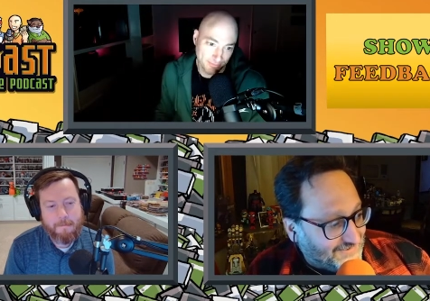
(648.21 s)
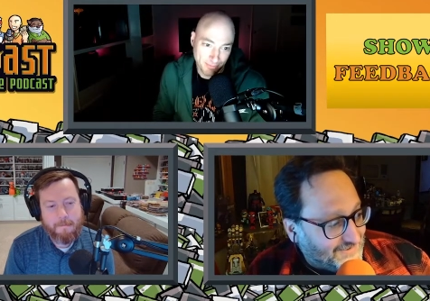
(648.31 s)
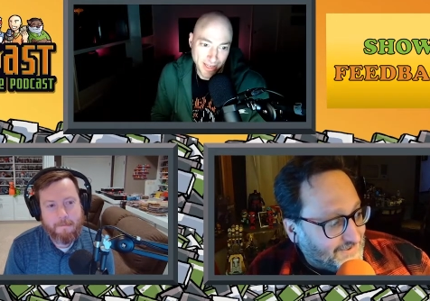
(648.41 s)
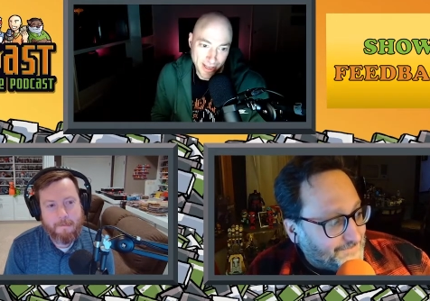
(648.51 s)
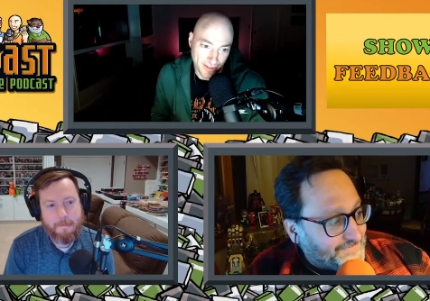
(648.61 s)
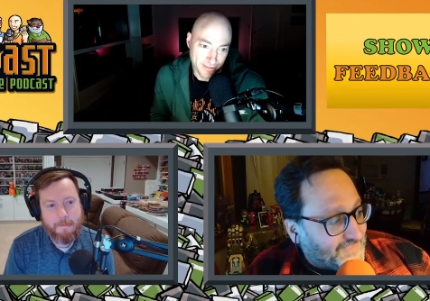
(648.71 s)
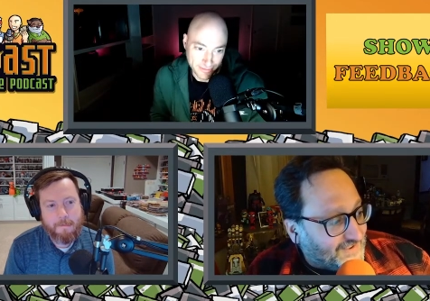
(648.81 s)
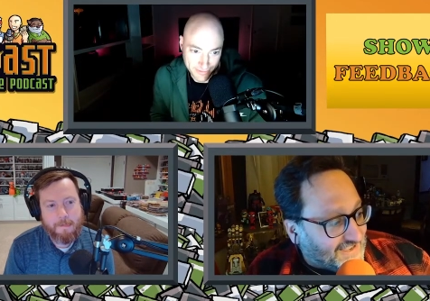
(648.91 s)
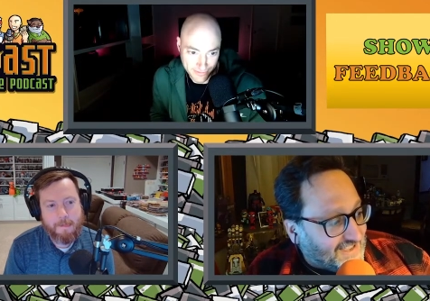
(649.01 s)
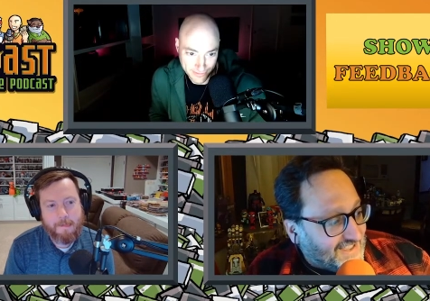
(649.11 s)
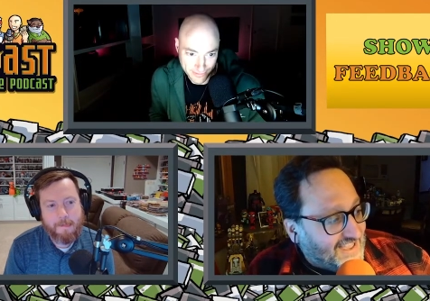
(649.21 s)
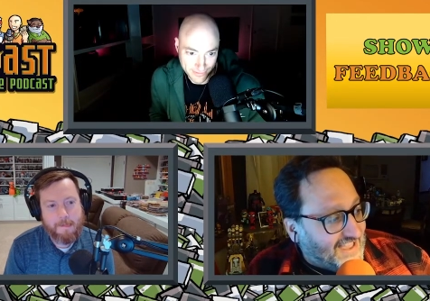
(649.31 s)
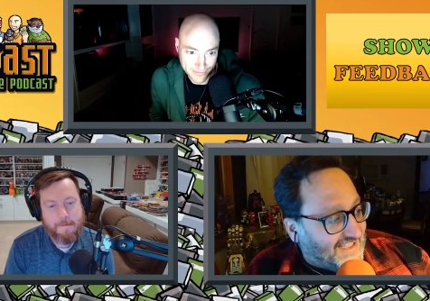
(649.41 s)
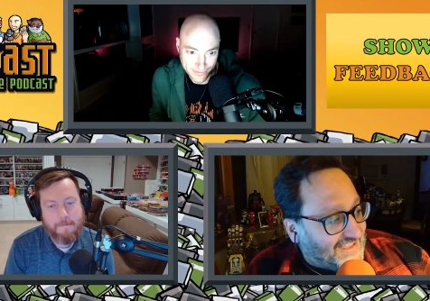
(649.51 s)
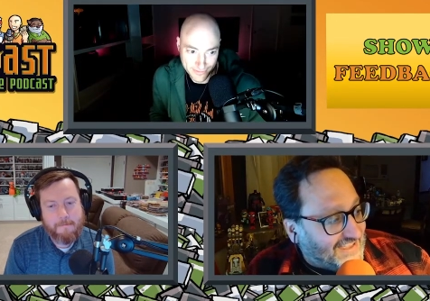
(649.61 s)
Speaker 1: Nailed it. Okay.
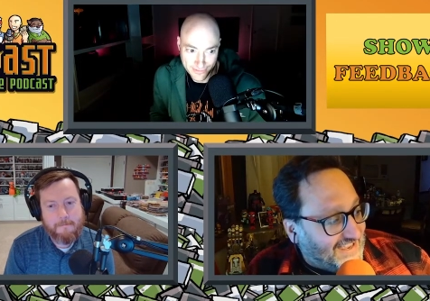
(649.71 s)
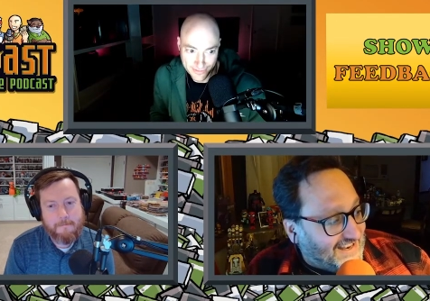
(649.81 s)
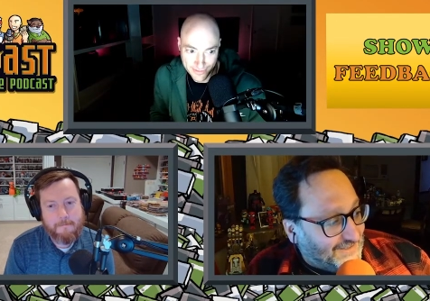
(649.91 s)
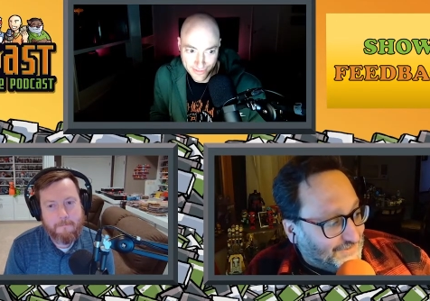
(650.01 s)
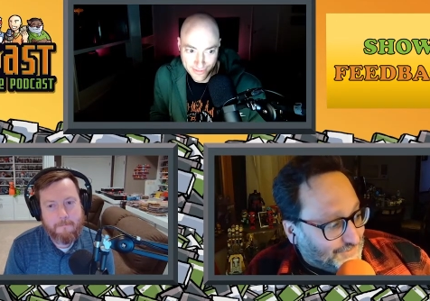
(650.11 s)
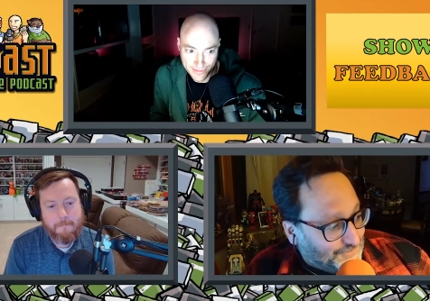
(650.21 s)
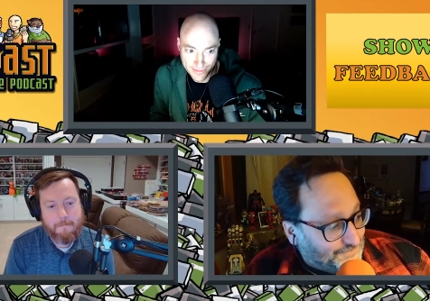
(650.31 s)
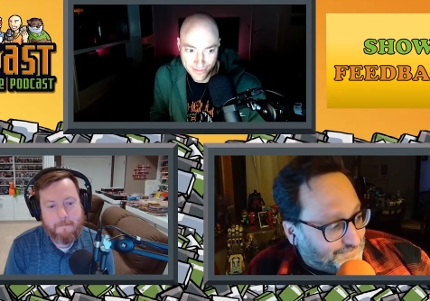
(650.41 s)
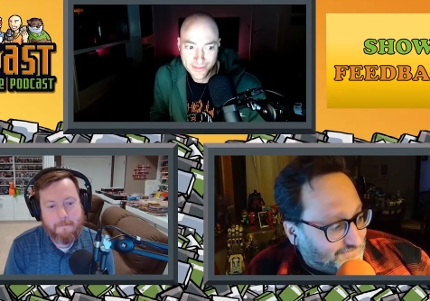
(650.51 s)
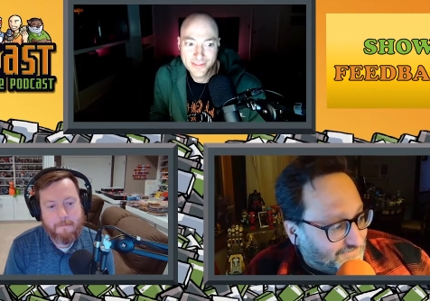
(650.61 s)
And Cantaloupe